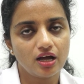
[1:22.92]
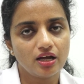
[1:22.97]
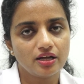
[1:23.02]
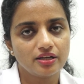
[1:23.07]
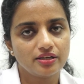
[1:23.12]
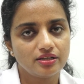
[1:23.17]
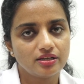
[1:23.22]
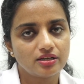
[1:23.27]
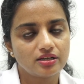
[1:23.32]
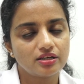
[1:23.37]

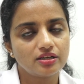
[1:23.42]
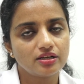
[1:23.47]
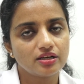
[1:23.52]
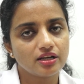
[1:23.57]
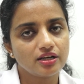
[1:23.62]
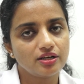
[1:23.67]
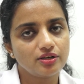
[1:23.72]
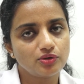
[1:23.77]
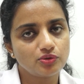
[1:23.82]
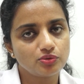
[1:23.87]
Here,
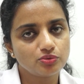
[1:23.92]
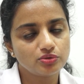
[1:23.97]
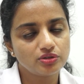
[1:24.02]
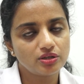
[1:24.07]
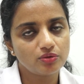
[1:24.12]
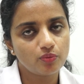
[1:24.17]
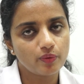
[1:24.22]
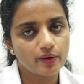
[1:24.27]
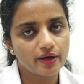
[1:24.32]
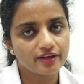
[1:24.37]
into
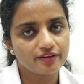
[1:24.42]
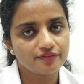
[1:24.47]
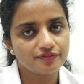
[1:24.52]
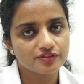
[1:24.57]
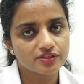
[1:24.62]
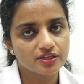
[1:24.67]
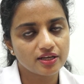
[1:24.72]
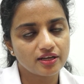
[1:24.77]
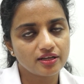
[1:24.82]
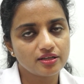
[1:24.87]
the
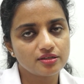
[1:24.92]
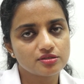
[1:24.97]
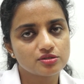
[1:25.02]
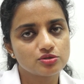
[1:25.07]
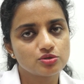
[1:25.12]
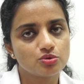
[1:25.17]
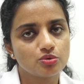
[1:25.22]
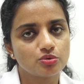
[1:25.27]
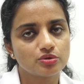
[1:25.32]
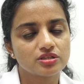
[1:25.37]
wife's eggs,
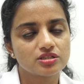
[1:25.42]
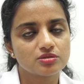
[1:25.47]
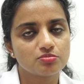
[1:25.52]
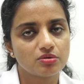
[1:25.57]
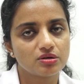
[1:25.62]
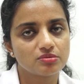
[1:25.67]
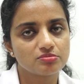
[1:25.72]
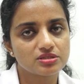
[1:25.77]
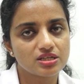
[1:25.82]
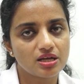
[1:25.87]
donor
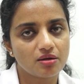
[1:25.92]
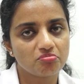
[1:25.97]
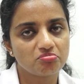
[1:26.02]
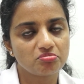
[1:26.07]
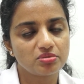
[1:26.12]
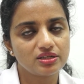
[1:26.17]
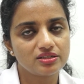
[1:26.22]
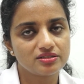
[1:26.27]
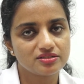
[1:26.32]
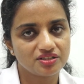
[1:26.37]
sperm
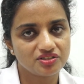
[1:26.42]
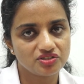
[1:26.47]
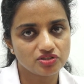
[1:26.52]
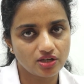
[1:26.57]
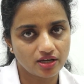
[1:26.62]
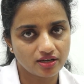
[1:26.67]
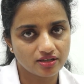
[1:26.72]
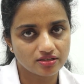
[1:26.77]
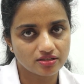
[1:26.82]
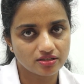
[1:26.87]
sample is
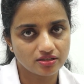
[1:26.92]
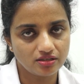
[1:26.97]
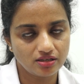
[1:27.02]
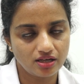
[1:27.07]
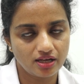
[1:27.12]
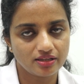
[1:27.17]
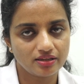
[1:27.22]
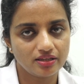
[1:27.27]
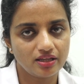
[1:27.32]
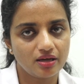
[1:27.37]
injected,
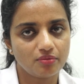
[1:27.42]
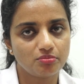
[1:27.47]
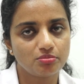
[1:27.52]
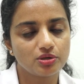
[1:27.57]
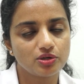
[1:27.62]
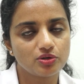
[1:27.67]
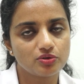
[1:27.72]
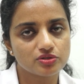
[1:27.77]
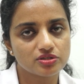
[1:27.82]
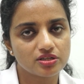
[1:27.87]
and the
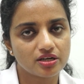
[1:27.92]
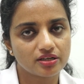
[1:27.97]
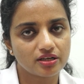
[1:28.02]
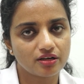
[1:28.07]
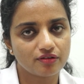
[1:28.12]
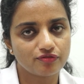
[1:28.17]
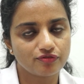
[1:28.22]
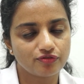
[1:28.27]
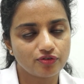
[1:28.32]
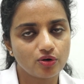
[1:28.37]
embryos that
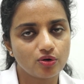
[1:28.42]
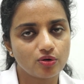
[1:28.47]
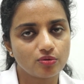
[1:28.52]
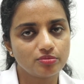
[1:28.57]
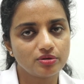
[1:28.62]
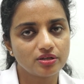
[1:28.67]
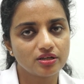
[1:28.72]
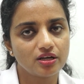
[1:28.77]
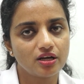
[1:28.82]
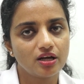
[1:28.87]
are
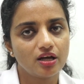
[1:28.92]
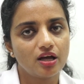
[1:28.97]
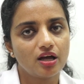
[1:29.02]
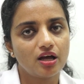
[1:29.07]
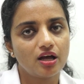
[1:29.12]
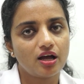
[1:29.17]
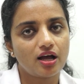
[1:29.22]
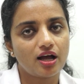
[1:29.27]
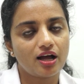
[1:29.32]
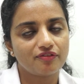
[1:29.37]
formed
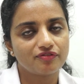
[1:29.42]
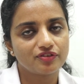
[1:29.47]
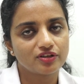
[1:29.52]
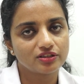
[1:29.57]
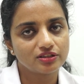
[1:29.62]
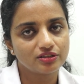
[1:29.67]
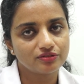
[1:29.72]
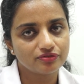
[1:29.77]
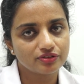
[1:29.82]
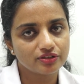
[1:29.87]
after
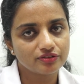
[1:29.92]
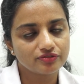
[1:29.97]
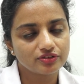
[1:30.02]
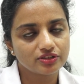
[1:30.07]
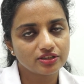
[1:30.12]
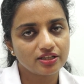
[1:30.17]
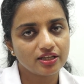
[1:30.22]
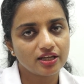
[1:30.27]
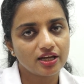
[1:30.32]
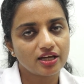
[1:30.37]
the
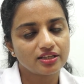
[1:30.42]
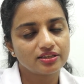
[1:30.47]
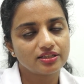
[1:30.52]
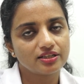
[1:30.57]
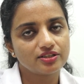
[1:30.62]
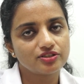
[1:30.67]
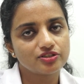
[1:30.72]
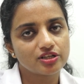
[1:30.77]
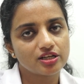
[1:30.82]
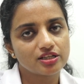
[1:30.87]
5th day are
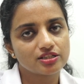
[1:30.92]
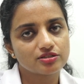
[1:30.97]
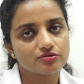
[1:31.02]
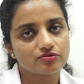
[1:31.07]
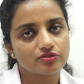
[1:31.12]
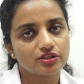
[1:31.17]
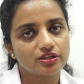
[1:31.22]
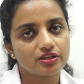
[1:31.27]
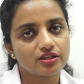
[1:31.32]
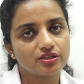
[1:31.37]
then
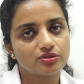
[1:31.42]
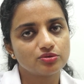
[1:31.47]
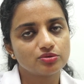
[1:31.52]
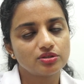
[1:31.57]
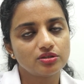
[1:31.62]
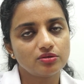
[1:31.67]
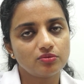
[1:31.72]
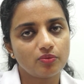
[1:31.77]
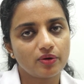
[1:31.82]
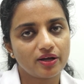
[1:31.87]
transferred into
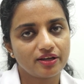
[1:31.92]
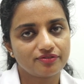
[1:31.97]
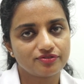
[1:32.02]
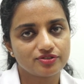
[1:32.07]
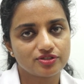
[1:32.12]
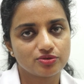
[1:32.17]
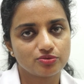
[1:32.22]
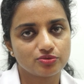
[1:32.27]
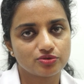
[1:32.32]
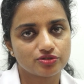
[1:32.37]
the
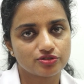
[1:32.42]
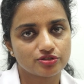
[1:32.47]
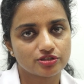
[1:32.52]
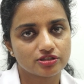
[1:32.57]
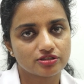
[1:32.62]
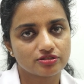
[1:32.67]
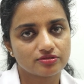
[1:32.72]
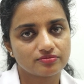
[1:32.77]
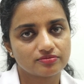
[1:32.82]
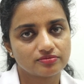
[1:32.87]
wife's
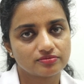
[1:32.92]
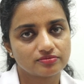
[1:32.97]
uterus.